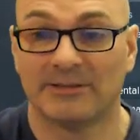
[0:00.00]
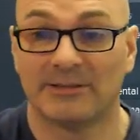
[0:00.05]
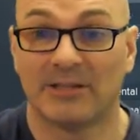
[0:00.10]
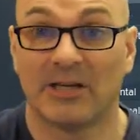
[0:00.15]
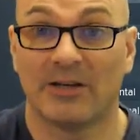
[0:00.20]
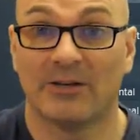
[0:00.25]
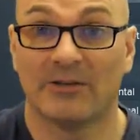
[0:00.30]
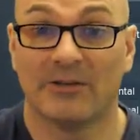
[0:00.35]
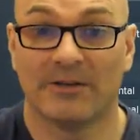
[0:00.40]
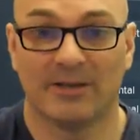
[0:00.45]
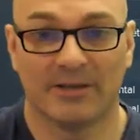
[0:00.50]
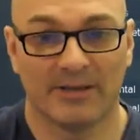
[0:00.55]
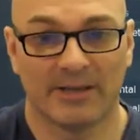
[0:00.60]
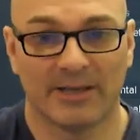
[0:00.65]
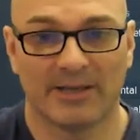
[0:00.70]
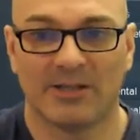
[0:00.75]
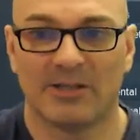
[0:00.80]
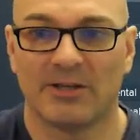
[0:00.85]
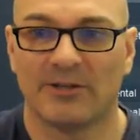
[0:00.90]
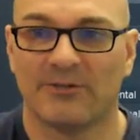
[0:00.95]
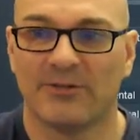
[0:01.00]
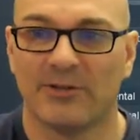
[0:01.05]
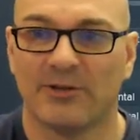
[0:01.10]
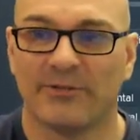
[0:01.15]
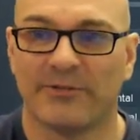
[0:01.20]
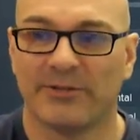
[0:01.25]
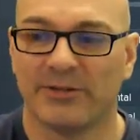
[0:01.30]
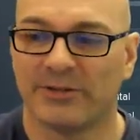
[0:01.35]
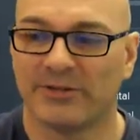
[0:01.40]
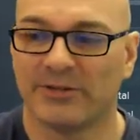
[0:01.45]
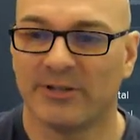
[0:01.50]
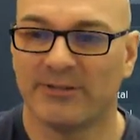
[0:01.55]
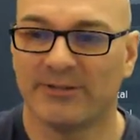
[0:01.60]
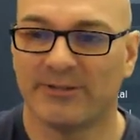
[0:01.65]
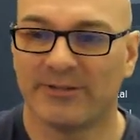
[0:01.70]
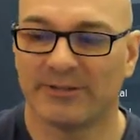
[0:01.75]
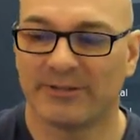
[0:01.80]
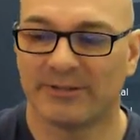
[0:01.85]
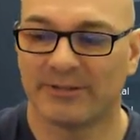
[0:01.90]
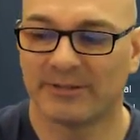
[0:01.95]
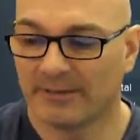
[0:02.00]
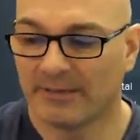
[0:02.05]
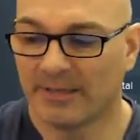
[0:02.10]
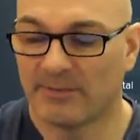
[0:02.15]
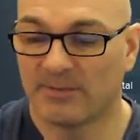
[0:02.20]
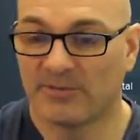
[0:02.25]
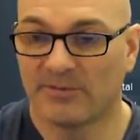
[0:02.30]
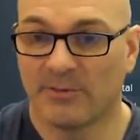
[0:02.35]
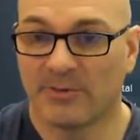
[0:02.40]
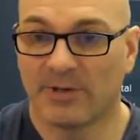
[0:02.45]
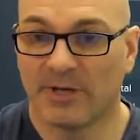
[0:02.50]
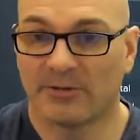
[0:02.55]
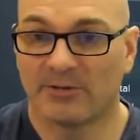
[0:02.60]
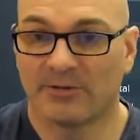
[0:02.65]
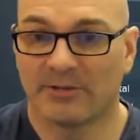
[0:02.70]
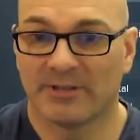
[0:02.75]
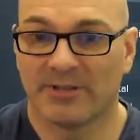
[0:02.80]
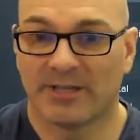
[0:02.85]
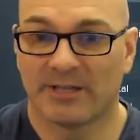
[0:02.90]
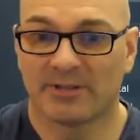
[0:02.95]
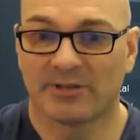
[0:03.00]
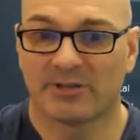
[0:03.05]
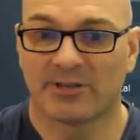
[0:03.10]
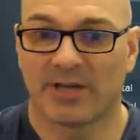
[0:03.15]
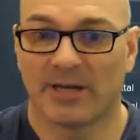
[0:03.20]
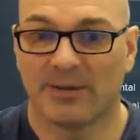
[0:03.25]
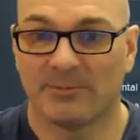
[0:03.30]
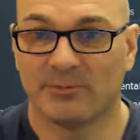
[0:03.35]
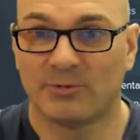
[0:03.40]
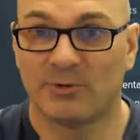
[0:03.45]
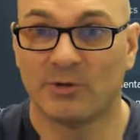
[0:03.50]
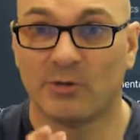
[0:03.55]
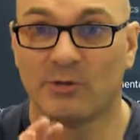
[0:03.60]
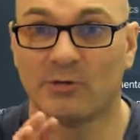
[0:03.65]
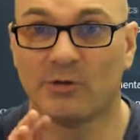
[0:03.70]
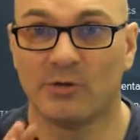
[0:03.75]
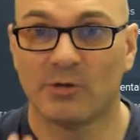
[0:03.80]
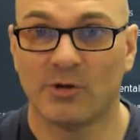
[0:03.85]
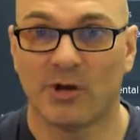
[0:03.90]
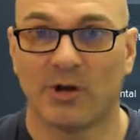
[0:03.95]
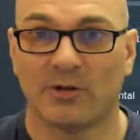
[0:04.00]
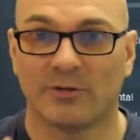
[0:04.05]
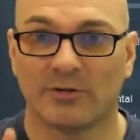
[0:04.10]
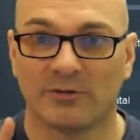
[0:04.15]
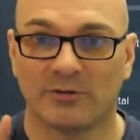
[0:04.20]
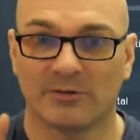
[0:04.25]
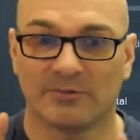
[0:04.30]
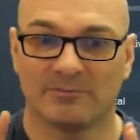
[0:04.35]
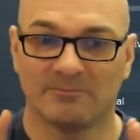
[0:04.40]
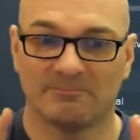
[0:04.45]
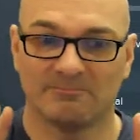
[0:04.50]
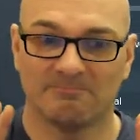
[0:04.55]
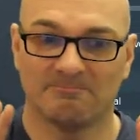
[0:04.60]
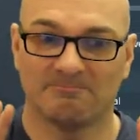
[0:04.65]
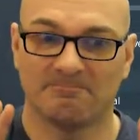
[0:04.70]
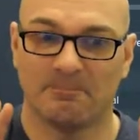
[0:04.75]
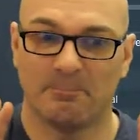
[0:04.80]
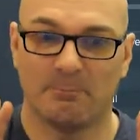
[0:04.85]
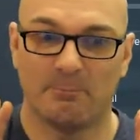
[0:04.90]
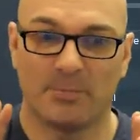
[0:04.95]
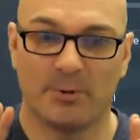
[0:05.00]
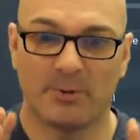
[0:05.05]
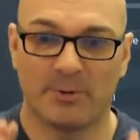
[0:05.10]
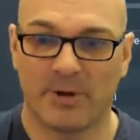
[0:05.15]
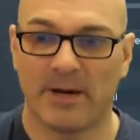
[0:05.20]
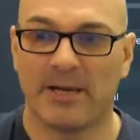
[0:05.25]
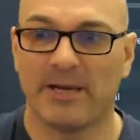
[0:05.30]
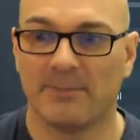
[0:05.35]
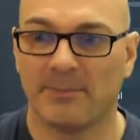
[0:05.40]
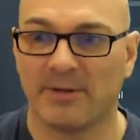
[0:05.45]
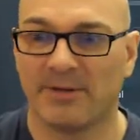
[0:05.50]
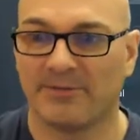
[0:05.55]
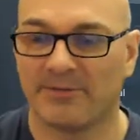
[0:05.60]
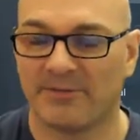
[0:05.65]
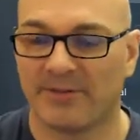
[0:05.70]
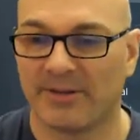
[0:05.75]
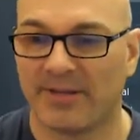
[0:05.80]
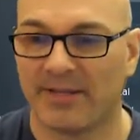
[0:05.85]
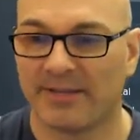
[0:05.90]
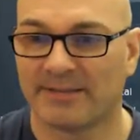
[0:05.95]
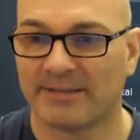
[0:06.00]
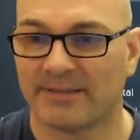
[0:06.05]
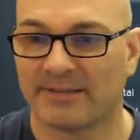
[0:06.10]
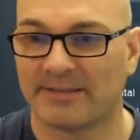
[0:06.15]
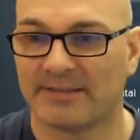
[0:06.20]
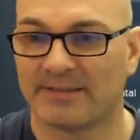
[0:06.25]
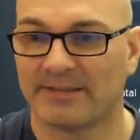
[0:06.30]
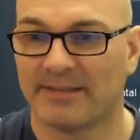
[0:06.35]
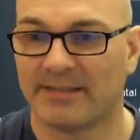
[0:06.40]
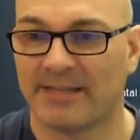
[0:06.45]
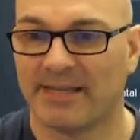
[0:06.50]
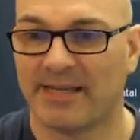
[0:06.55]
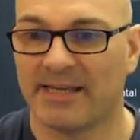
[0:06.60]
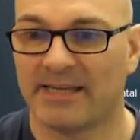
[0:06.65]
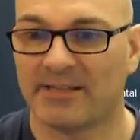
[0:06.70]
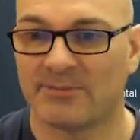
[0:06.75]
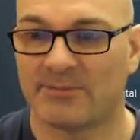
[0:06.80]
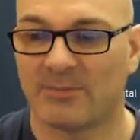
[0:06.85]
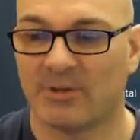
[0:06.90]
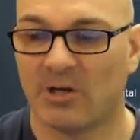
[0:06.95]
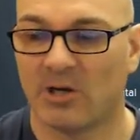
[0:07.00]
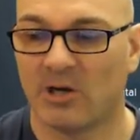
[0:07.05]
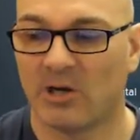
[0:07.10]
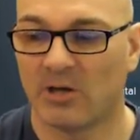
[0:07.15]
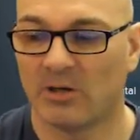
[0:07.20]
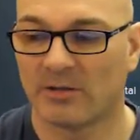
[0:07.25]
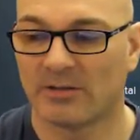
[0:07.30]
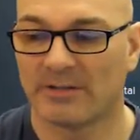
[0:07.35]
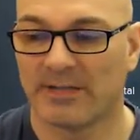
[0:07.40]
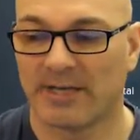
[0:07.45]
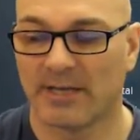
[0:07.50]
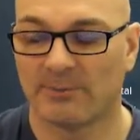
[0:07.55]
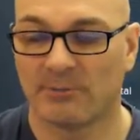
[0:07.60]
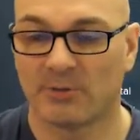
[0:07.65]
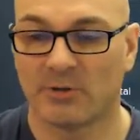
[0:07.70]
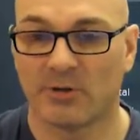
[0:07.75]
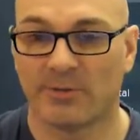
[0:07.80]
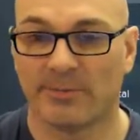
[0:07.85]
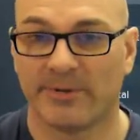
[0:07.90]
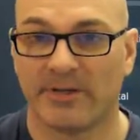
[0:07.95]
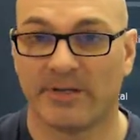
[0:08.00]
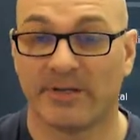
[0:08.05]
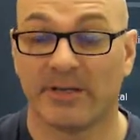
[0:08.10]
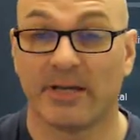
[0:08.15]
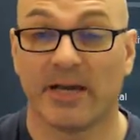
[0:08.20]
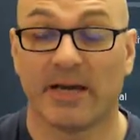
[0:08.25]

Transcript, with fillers: so thank you, Phil, for your service. Now, before we get on to the next chap, do not berate me for this. It's been a long time coming, and I